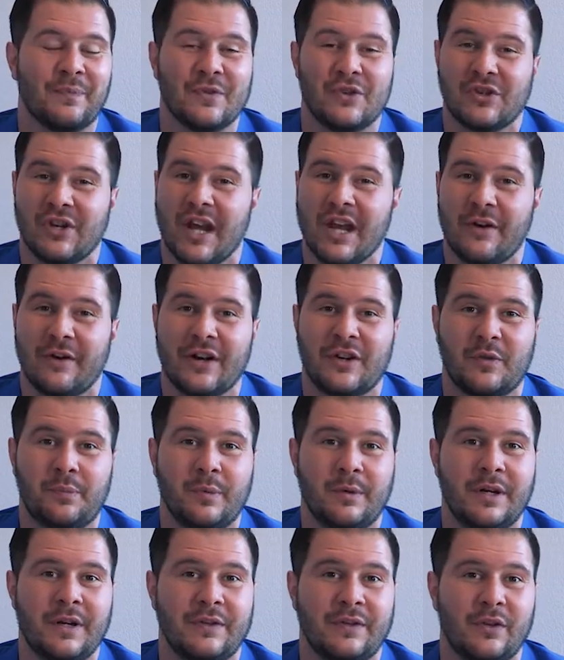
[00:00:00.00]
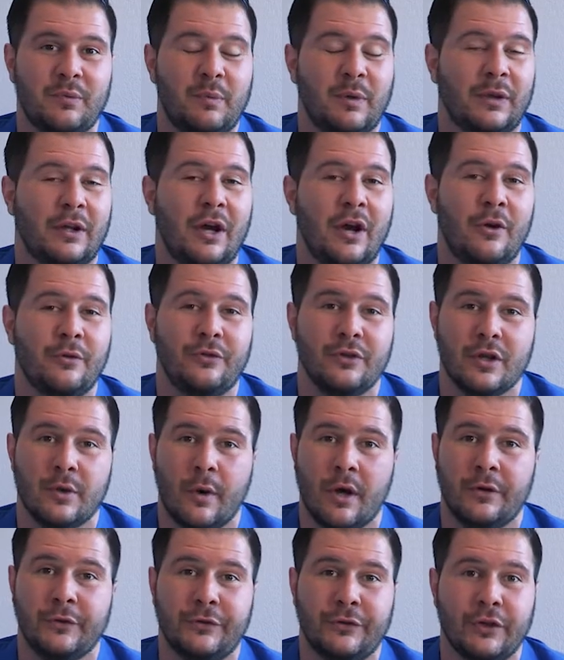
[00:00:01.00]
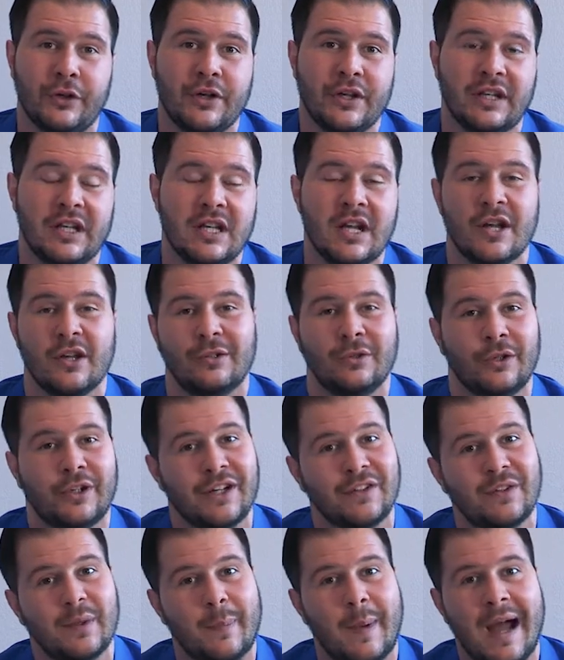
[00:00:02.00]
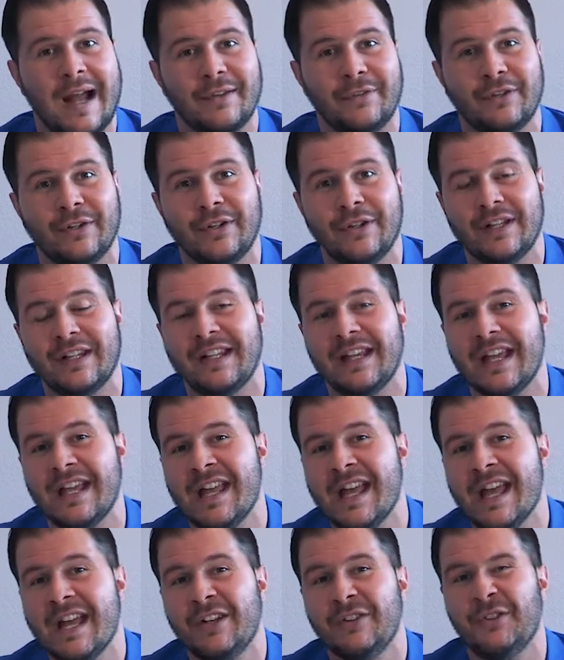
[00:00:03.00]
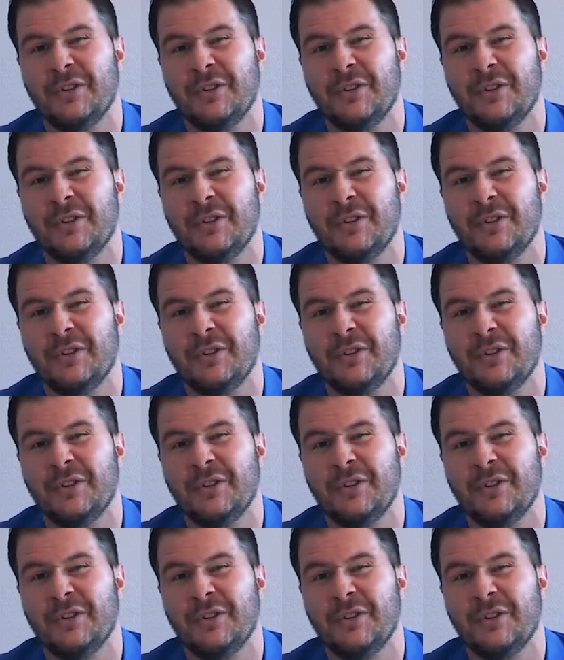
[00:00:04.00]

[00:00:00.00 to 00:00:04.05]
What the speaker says: Share your experiences below. Do you own Turnkey? Are you looking to buy Turnkey?